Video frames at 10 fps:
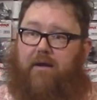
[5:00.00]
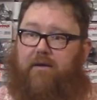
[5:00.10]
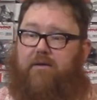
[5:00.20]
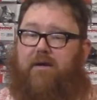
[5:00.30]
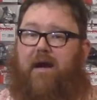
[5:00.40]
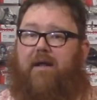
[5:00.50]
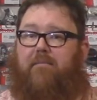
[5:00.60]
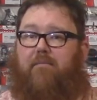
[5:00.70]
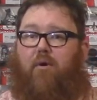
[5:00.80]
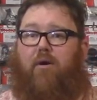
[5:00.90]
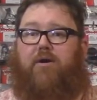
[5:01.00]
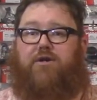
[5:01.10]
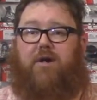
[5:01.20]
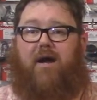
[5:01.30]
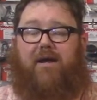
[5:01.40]
you're getting more
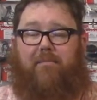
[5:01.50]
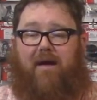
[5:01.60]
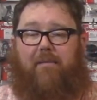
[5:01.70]
truck, in my